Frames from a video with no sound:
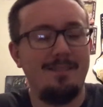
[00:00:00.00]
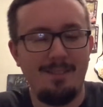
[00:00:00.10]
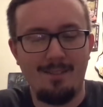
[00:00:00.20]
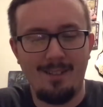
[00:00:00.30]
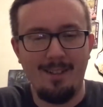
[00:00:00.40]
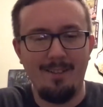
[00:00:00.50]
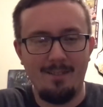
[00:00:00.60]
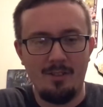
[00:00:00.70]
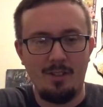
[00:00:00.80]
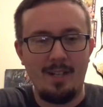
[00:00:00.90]
All right.
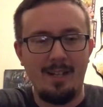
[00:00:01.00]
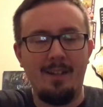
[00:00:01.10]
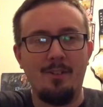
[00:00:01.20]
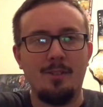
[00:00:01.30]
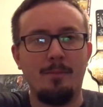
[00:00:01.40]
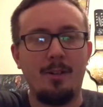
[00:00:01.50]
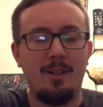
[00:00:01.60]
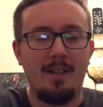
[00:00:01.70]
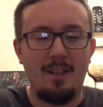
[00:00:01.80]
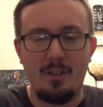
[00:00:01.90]
There's a lot in here, so I'm
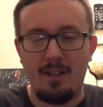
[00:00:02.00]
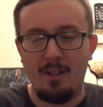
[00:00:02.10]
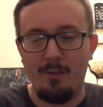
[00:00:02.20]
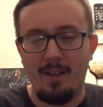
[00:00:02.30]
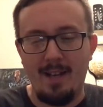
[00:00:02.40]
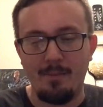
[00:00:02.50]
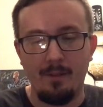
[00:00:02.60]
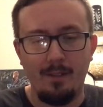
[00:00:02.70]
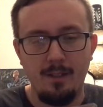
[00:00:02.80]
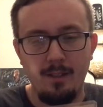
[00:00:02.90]
kind of trying to go fast.
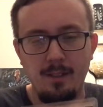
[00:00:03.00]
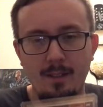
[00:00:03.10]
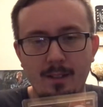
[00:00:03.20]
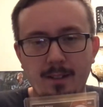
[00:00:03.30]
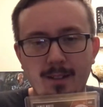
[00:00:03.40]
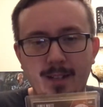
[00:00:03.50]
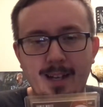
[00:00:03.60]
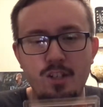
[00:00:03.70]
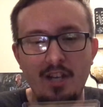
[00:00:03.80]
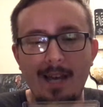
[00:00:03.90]
But
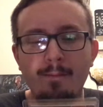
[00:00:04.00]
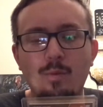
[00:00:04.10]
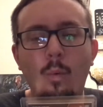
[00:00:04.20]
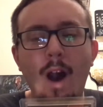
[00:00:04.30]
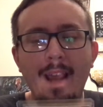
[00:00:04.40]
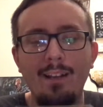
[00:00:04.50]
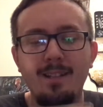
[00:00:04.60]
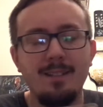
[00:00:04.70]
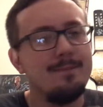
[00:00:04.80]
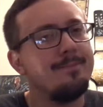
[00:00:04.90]
got a James
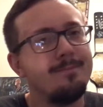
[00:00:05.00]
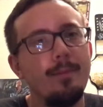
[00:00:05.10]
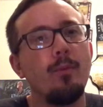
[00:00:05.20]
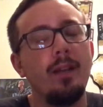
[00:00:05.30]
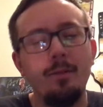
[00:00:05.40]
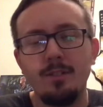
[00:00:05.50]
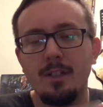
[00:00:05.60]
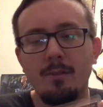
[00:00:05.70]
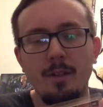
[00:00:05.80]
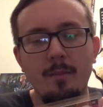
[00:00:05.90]
White. Remember when he was a
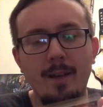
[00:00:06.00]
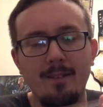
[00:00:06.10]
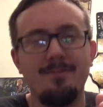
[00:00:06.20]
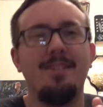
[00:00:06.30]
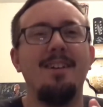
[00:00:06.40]
good running back?